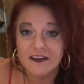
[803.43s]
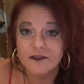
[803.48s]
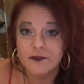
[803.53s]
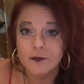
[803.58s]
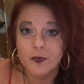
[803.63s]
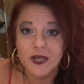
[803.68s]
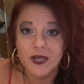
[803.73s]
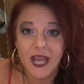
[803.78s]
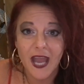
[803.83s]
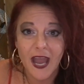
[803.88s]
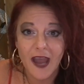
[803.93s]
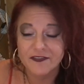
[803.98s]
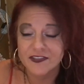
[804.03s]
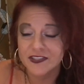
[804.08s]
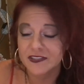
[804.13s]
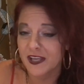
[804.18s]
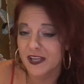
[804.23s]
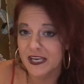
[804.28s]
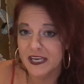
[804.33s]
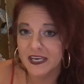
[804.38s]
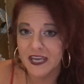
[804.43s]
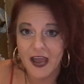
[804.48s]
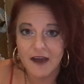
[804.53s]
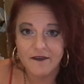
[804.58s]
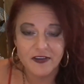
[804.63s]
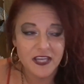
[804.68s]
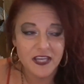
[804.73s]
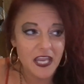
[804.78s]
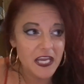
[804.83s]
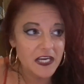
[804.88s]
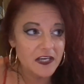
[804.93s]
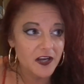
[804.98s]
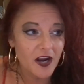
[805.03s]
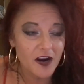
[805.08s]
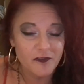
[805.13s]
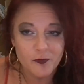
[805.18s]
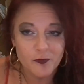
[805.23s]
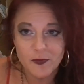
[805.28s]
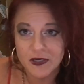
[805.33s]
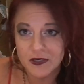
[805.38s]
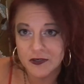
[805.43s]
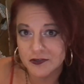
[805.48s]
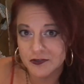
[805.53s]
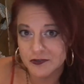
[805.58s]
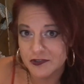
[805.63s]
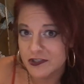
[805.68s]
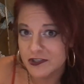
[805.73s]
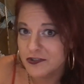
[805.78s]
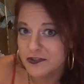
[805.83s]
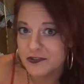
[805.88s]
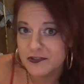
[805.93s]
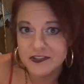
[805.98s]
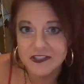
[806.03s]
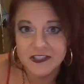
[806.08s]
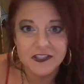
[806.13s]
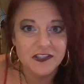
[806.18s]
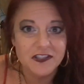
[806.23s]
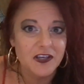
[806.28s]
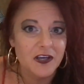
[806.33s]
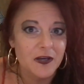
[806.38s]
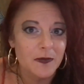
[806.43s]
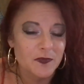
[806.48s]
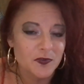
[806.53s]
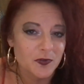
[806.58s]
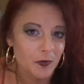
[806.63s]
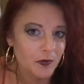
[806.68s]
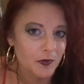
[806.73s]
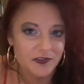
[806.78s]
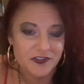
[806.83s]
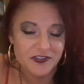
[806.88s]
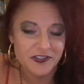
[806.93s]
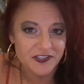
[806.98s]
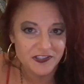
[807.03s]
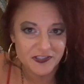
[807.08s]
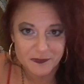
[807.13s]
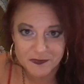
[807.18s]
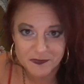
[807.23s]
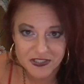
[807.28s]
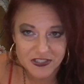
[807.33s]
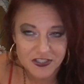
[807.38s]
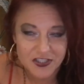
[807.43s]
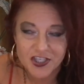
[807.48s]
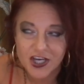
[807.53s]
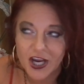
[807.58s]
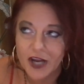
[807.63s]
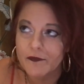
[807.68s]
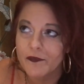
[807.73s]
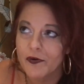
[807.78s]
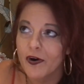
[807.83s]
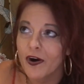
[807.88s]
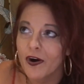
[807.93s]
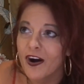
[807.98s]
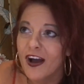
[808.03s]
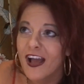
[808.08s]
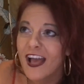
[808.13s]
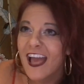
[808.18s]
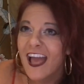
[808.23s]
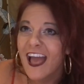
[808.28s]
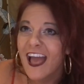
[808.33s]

if we have to like navigate government or judicial systems or systems in general.